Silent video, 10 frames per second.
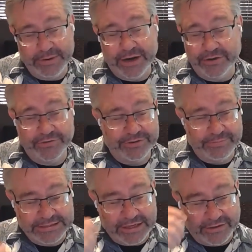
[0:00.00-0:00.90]
use this
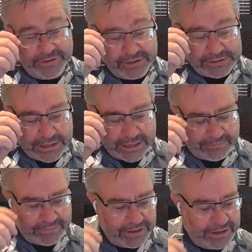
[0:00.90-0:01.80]
myself.
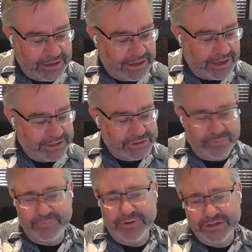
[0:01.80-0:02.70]
I
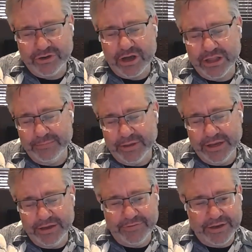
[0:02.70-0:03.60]
pretty strongly
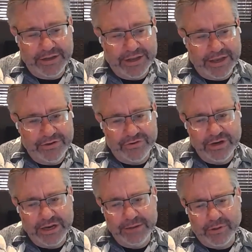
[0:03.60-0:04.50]
believe in that you
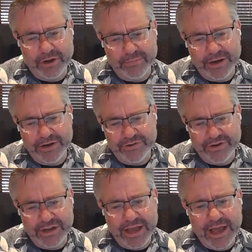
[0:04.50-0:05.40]
shouldn't keep all your money
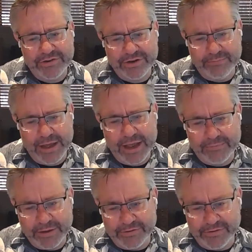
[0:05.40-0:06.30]
just in cash at a
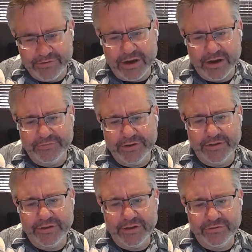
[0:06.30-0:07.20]
bank because it's not
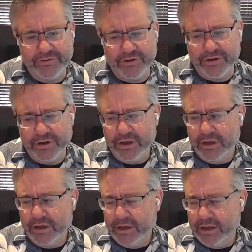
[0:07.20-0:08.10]
FDIC insured.
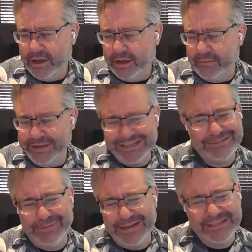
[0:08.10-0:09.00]
It's
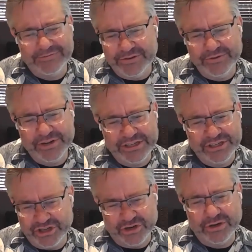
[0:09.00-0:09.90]
expensive it's
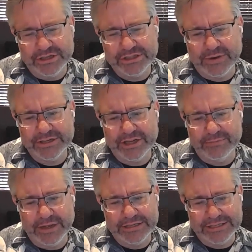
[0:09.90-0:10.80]
insurance, right?
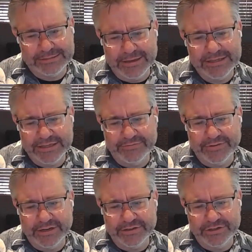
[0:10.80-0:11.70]
So it's
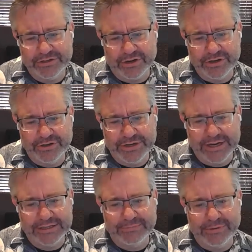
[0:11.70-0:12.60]
expensive. And as you start to do
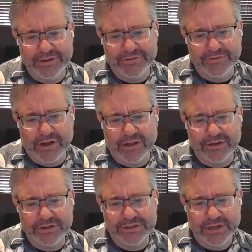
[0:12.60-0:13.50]
tens of millions of
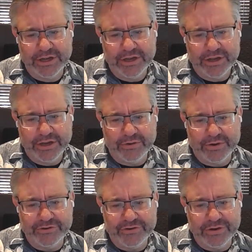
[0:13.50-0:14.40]
dollars,
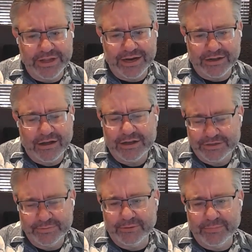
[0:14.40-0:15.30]
and insuring that, it
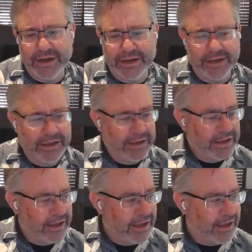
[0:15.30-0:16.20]
costs real money.
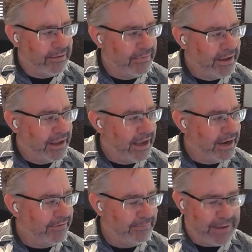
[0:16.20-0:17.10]
And
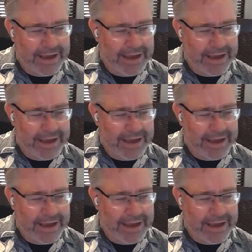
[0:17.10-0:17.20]
if the bank